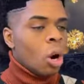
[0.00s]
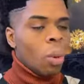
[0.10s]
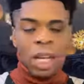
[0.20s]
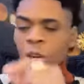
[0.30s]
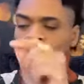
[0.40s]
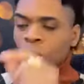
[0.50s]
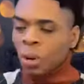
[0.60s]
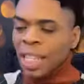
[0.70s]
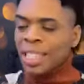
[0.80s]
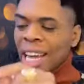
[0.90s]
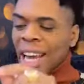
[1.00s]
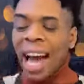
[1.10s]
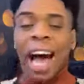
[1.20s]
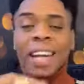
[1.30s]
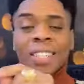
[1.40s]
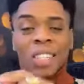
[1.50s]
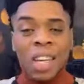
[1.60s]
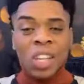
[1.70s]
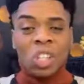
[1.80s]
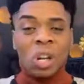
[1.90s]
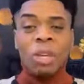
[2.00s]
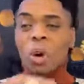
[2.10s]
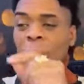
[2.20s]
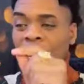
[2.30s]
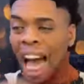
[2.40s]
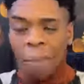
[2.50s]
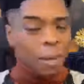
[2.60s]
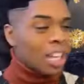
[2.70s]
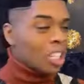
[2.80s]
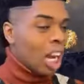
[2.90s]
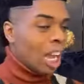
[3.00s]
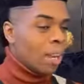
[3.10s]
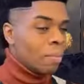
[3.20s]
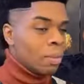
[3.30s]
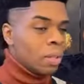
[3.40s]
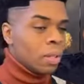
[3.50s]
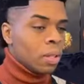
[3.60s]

When you trust in God's system, you will not be ashamed.